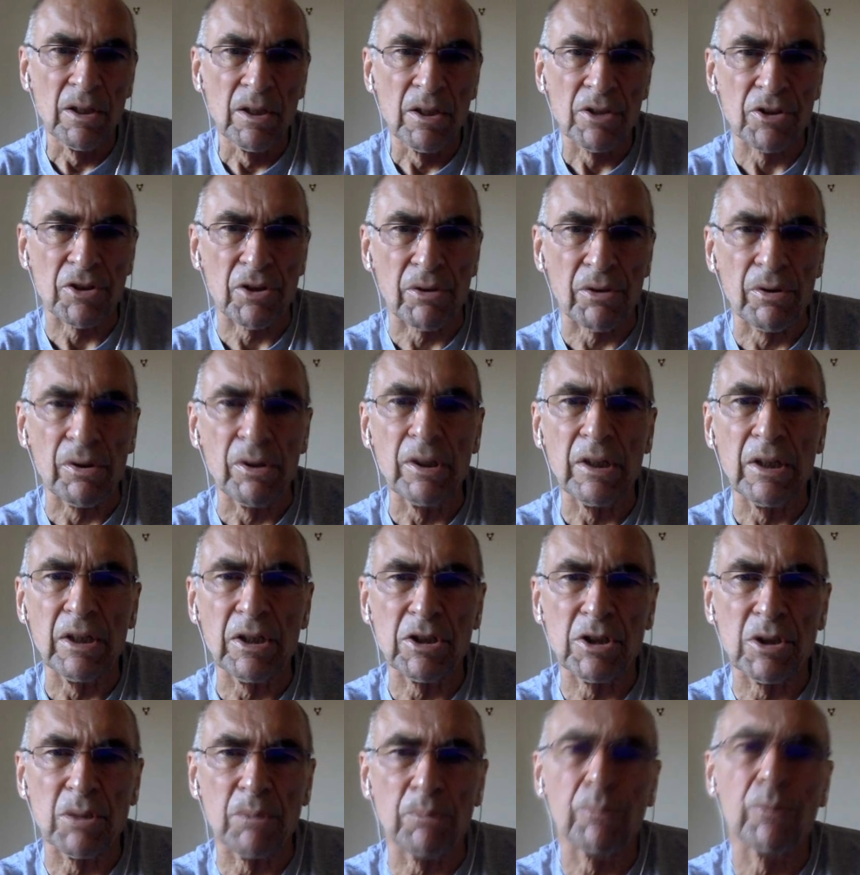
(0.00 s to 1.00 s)
So you
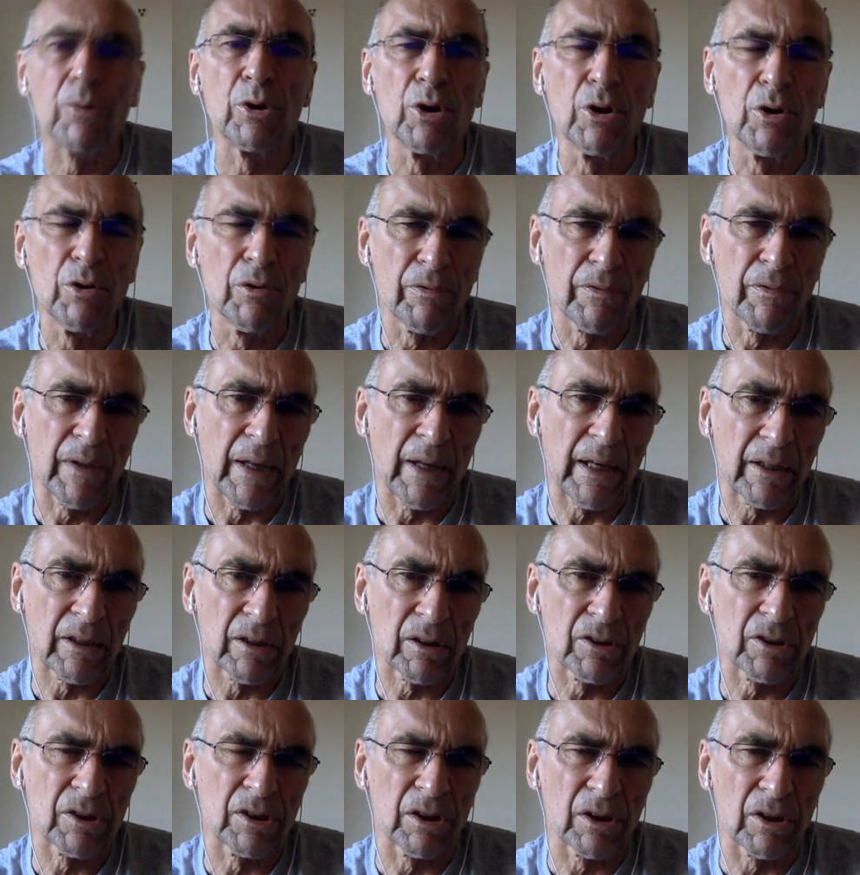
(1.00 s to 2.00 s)
need to prove that
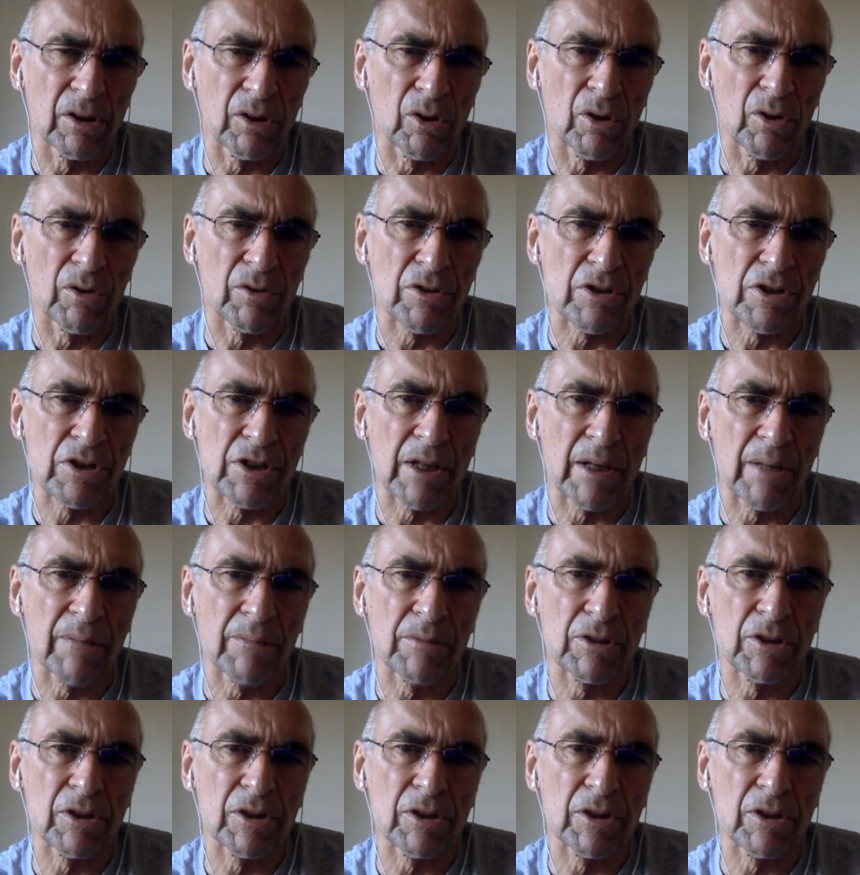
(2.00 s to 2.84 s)
concept.